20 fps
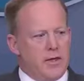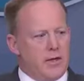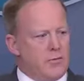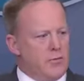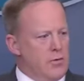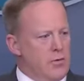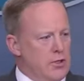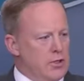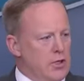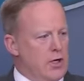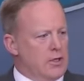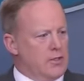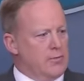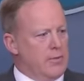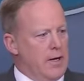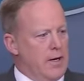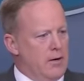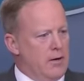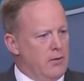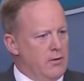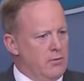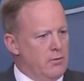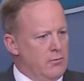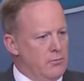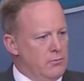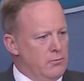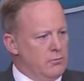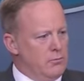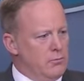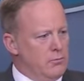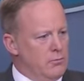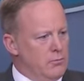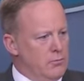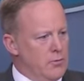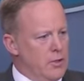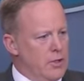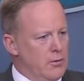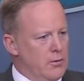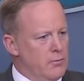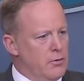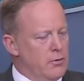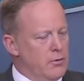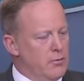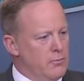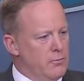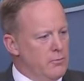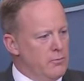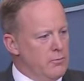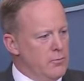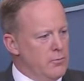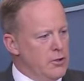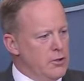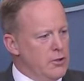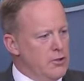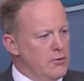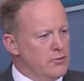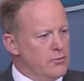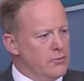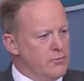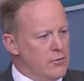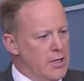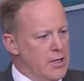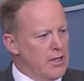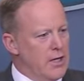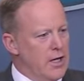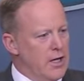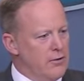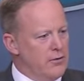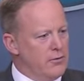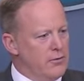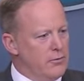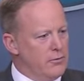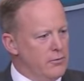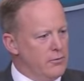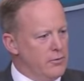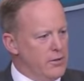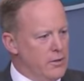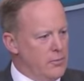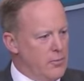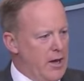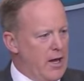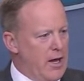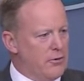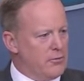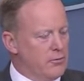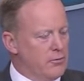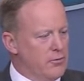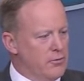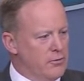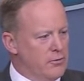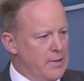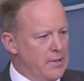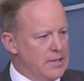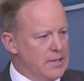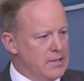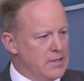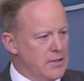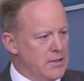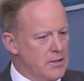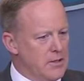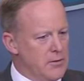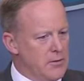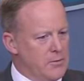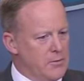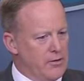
I think what we talked about, you know, the, the use of red lines in the past with respect to Syria.